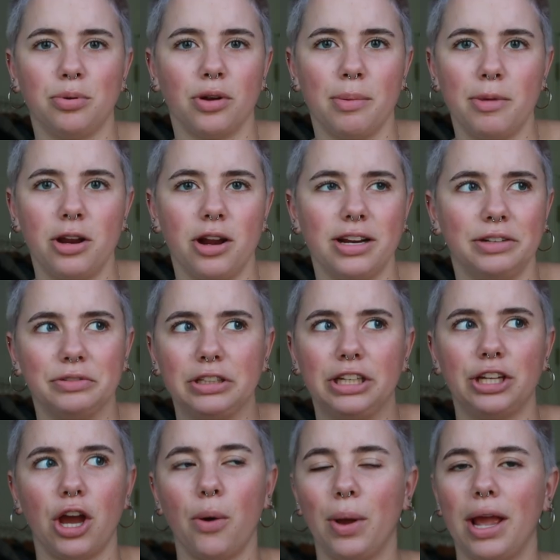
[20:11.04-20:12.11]
perimeter. I didn't really
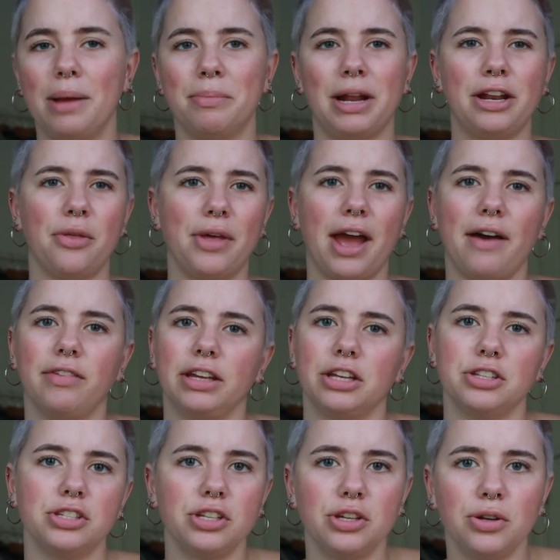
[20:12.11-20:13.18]
go in, but I know they have like
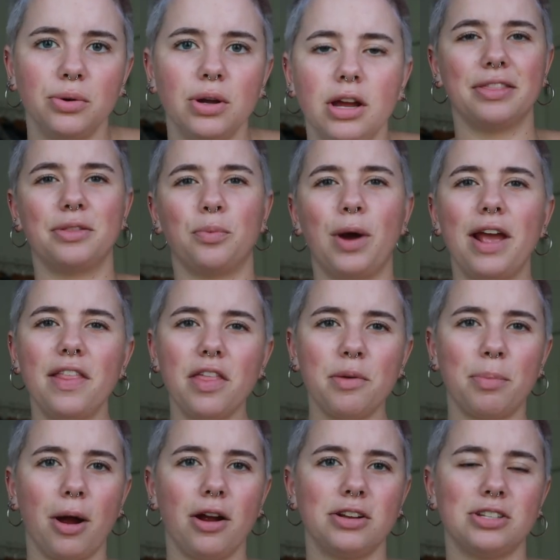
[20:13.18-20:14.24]
a zoo. The way that
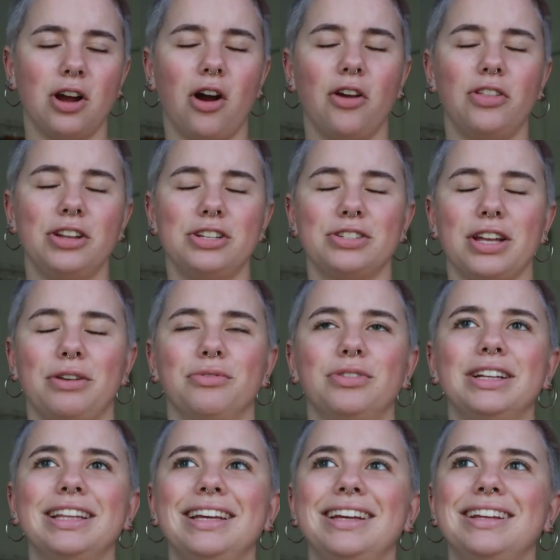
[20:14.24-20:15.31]
the parks are, they just like
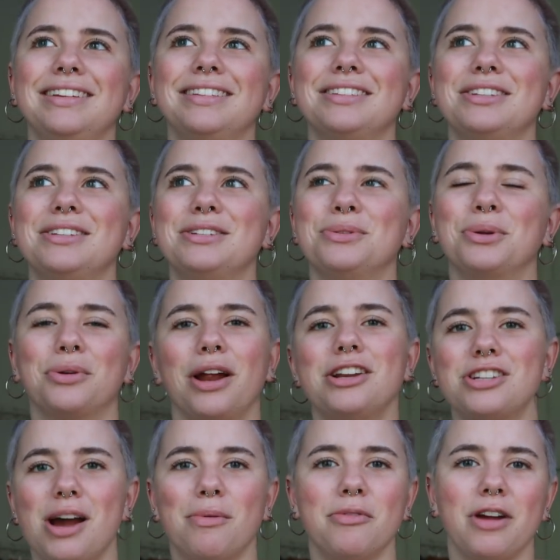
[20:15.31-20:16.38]
really do a great
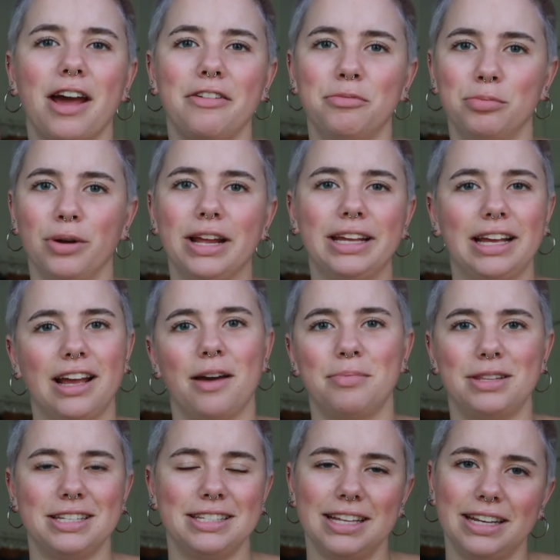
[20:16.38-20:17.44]
job of kind of breaking
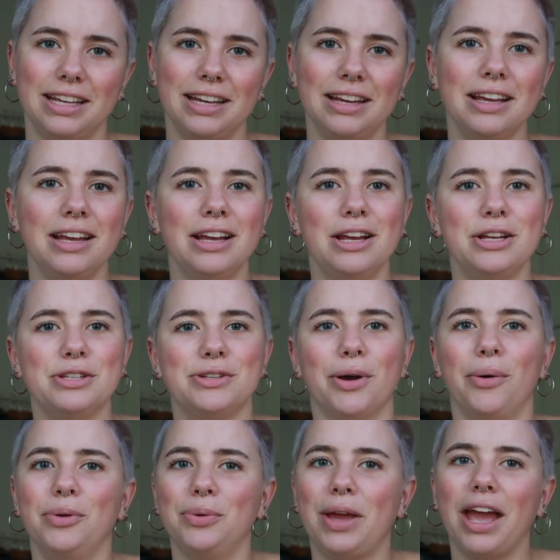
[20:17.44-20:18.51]
up the city,
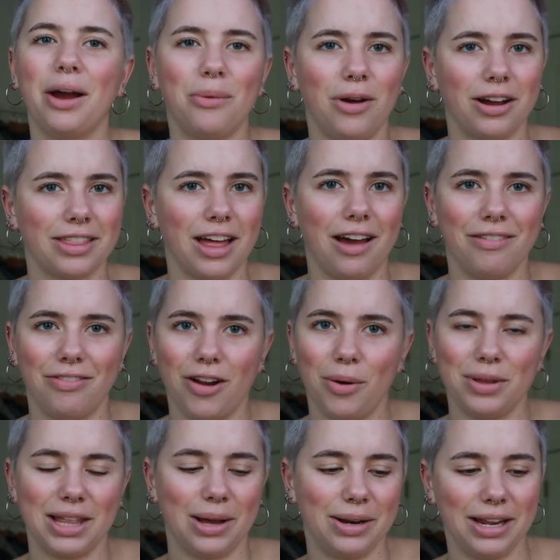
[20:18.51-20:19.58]
so you can't walk that far
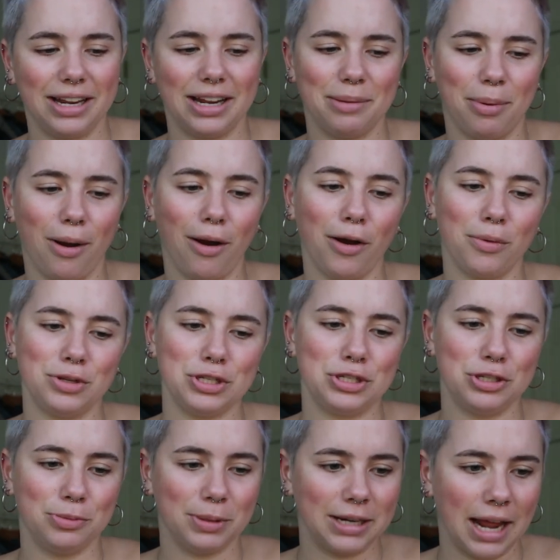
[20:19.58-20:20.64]
without hitting a park, which is
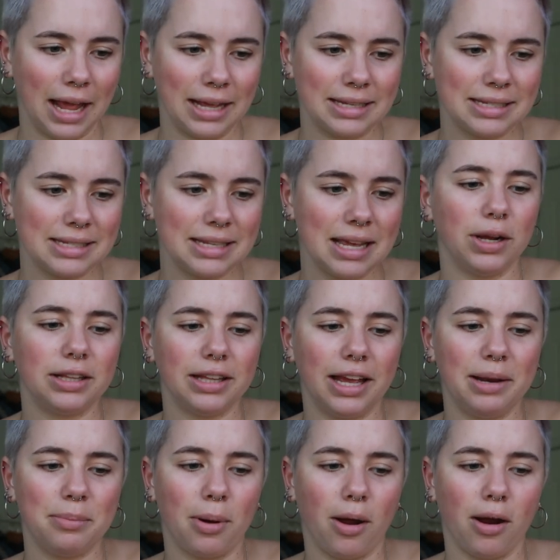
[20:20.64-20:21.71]
super nice. Brick
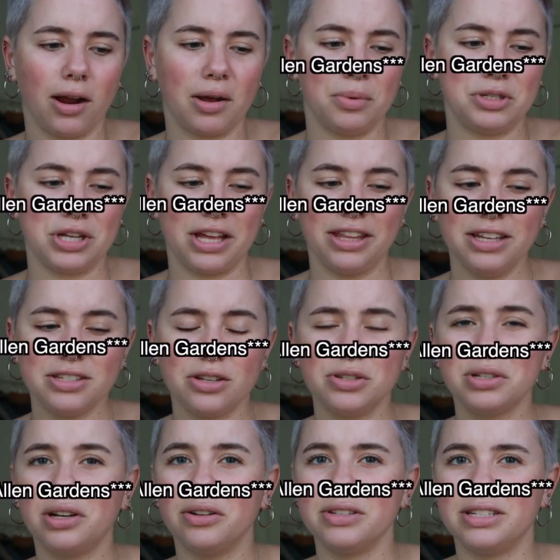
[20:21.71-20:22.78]
Lane Park, which I think is
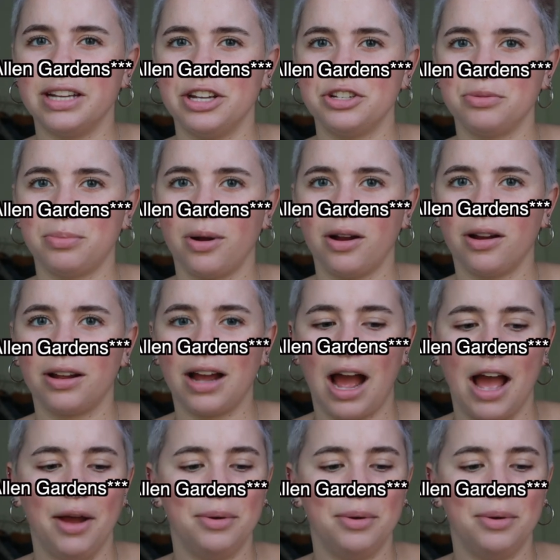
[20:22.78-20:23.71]
also called Station Park. I